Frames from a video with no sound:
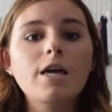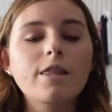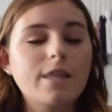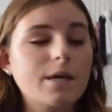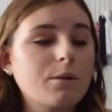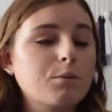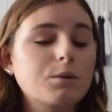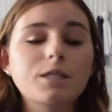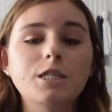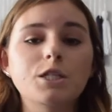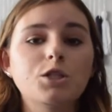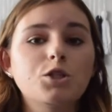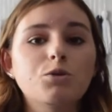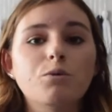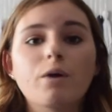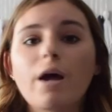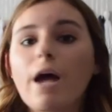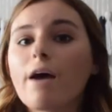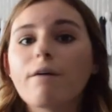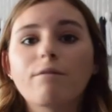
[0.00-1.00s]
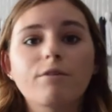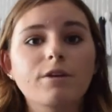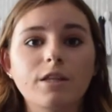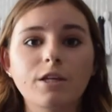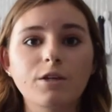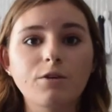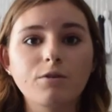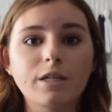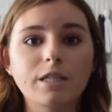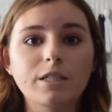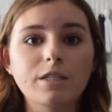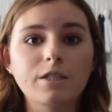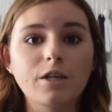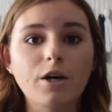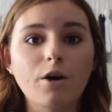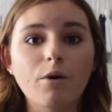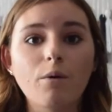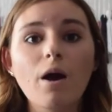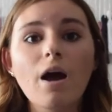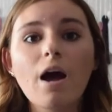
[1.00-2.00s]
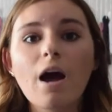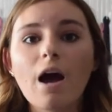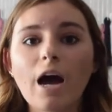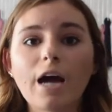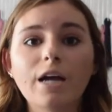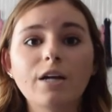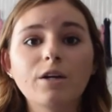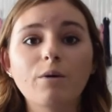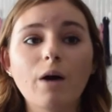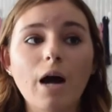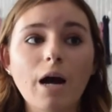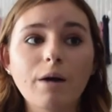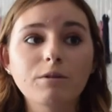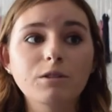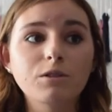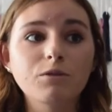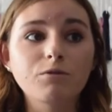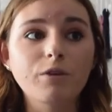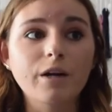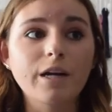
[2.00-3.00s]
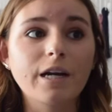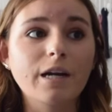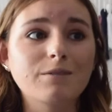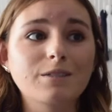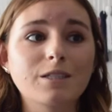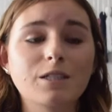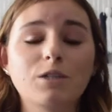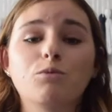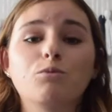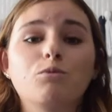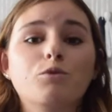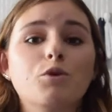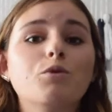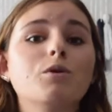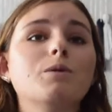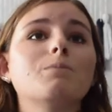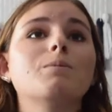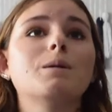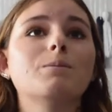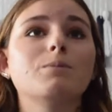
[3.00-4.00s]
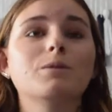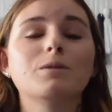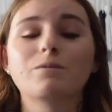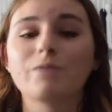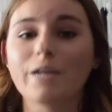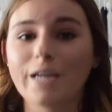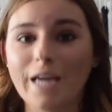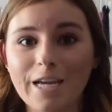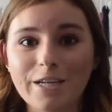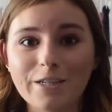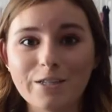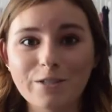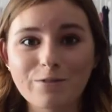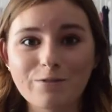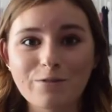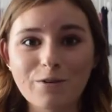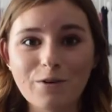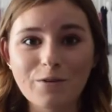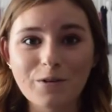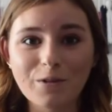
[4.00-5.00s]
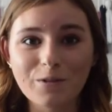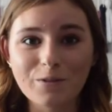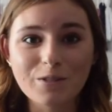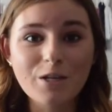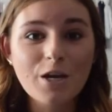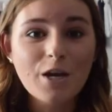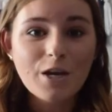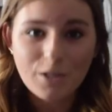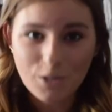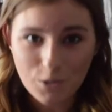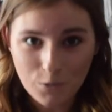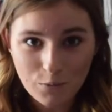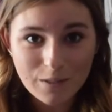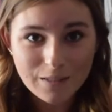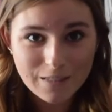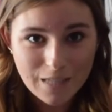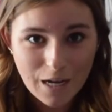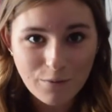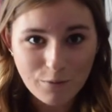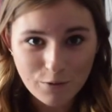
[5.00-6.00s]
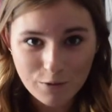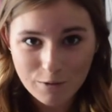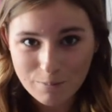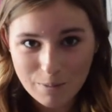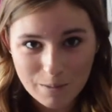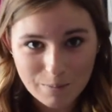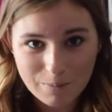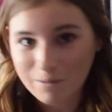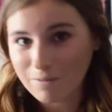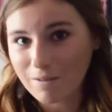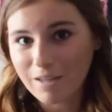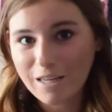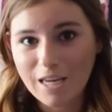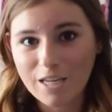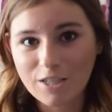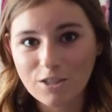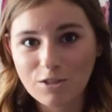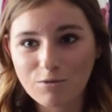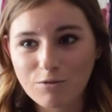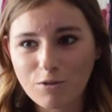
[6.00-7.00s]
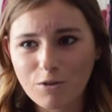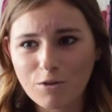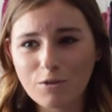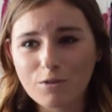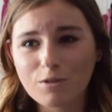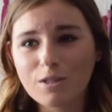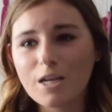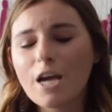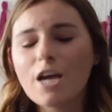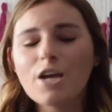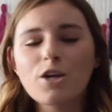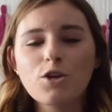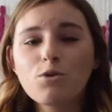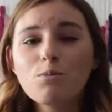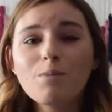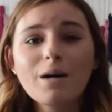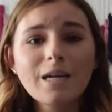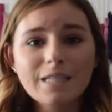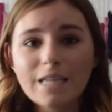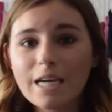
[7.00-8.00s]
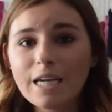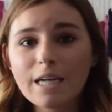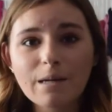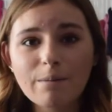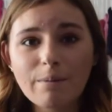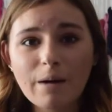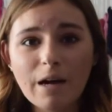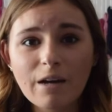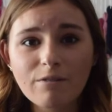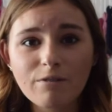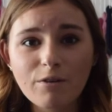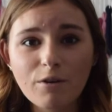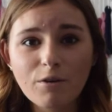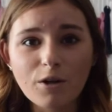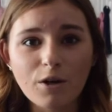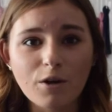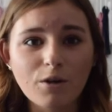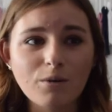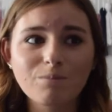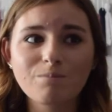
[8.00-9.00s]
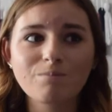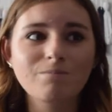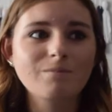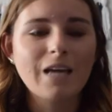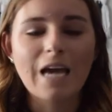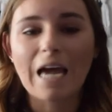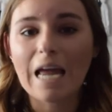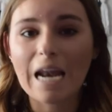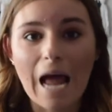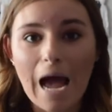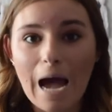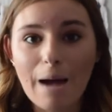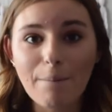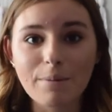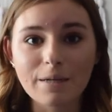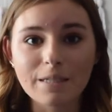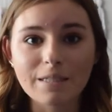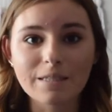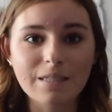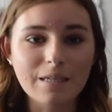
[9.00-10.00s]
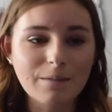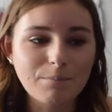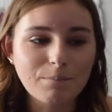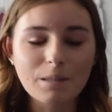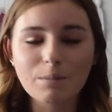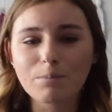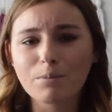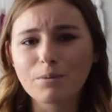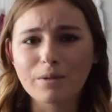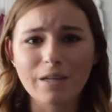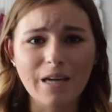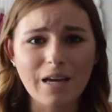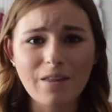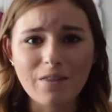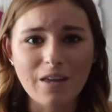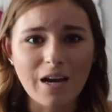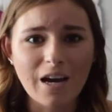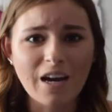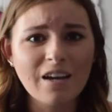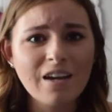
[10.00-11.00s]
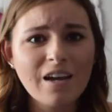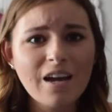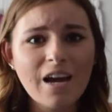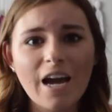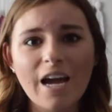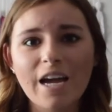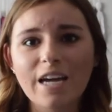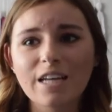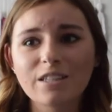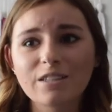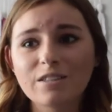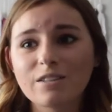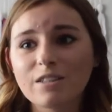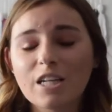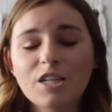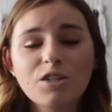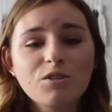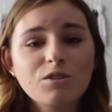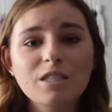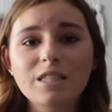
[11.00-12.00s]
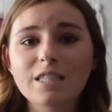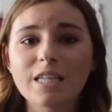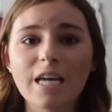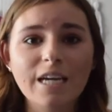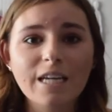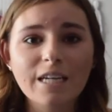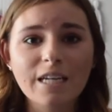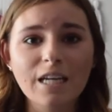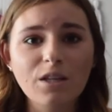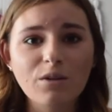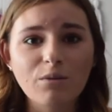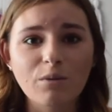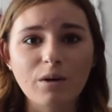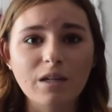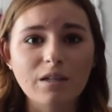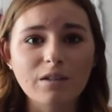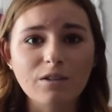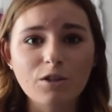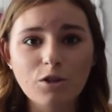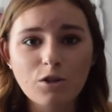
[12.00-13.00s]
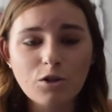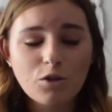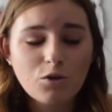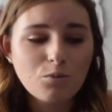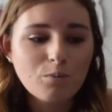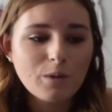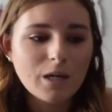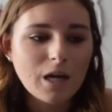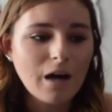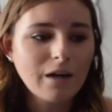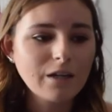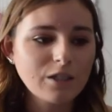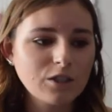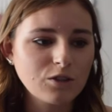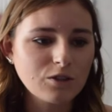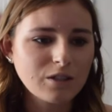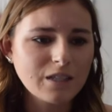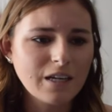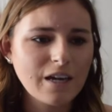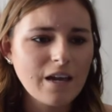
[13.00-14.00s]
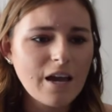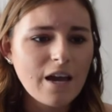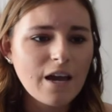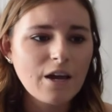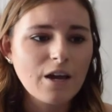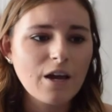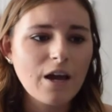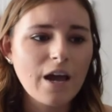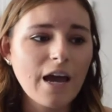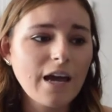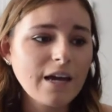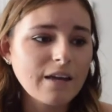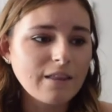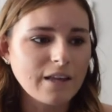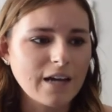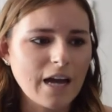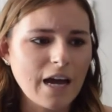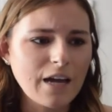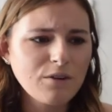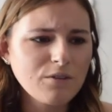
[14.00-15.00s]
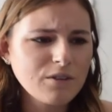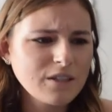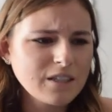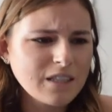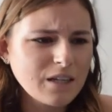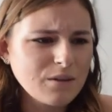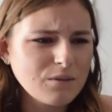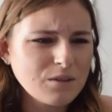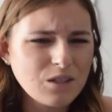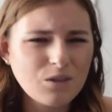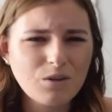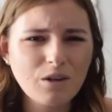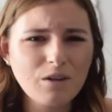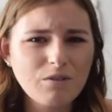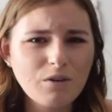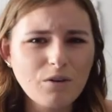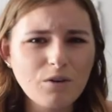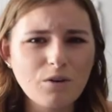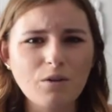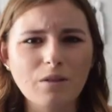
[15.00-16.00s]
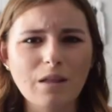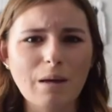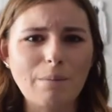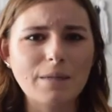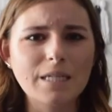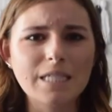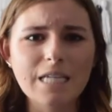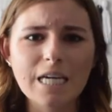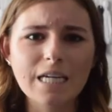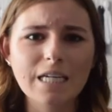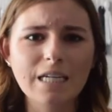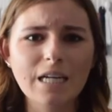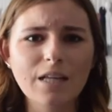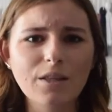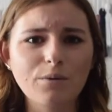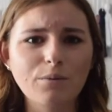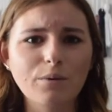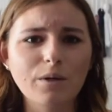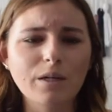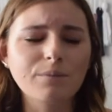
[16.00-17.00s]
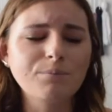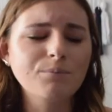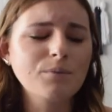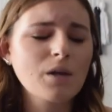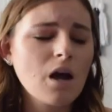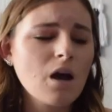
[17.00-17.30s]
They will teach you everything you need to know. I know I was afraid I was going to ruin people's vacation photos. You will not ruin people's vacation photos. You might take a bad photo. It happens, and people get that, and then you just take another one. And you be honest, you say, hey, like, I don't think that was a great photo. Let me take another one.